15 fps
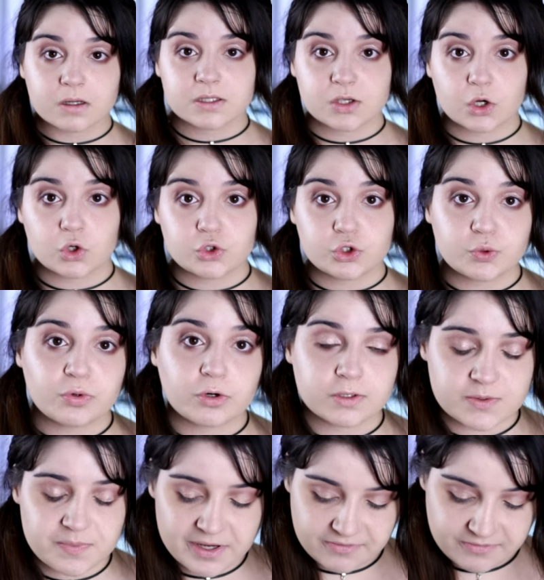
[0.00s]
So to
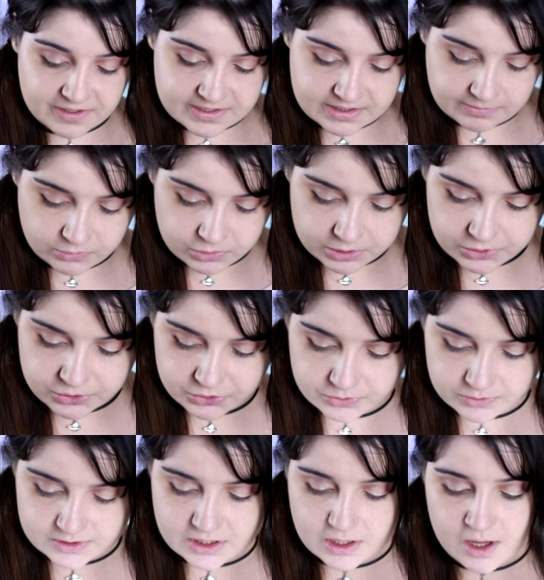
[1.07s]
bronze my face, I'm going to
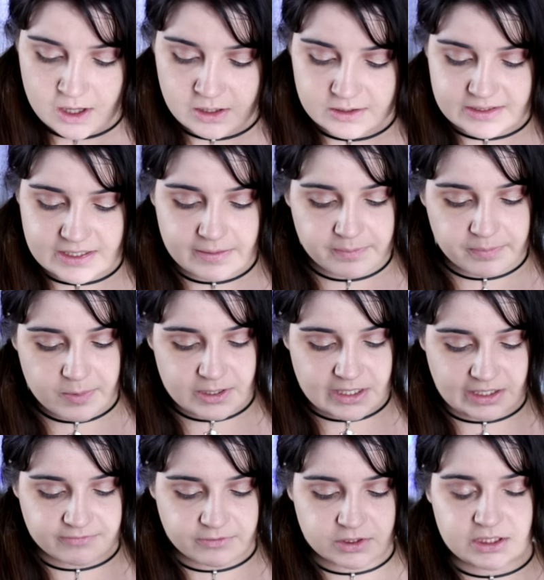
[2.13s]
use the same
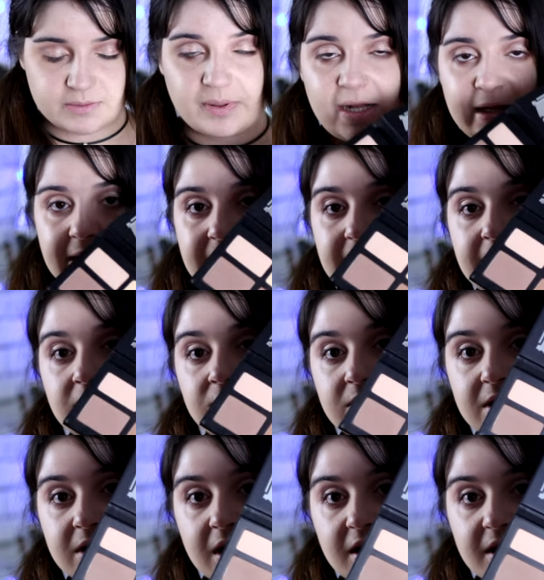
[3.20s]
Kat Von D palette and
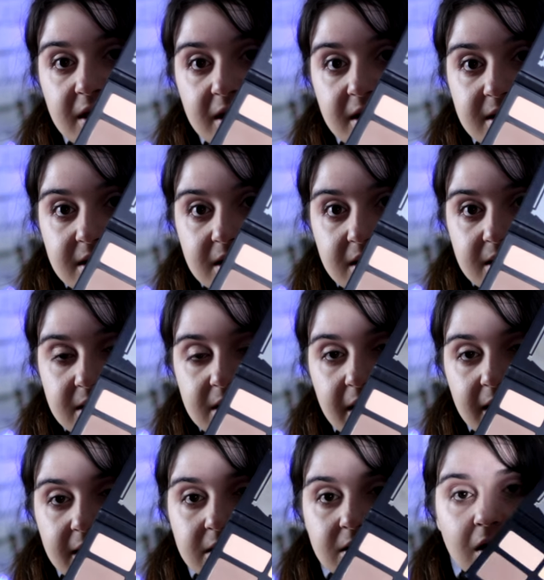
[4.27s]
using this
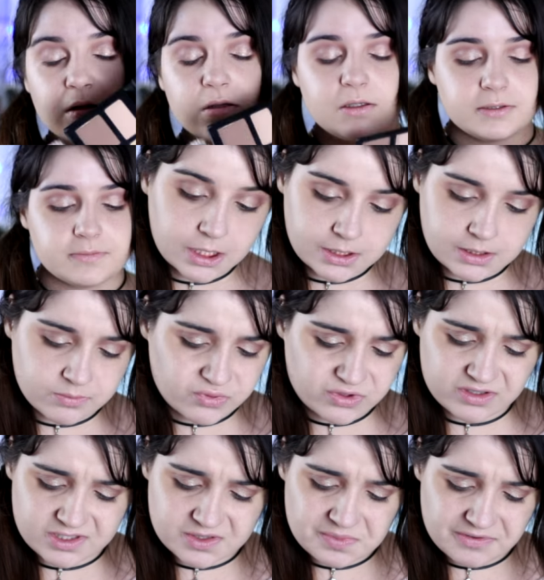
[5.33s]
second color, and I'll
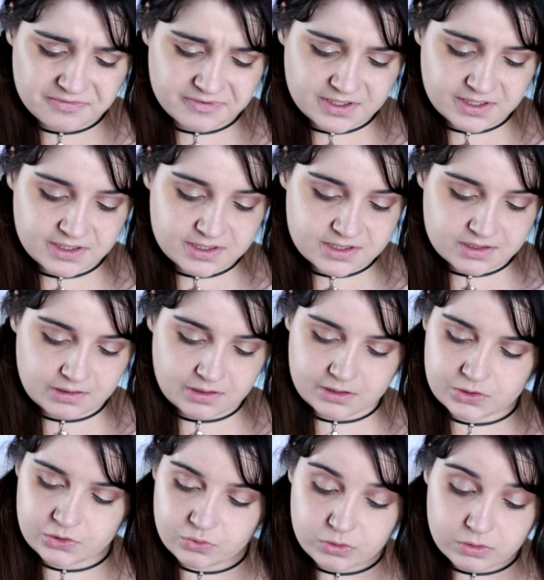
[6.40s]
bronze my face
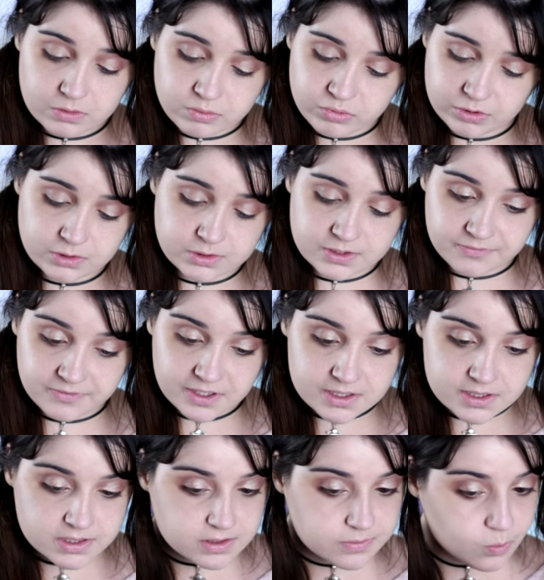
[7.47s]
like you will bronze a
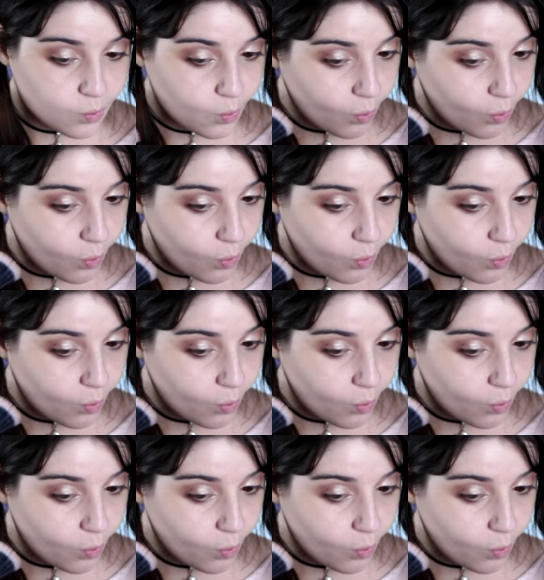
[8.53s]
face.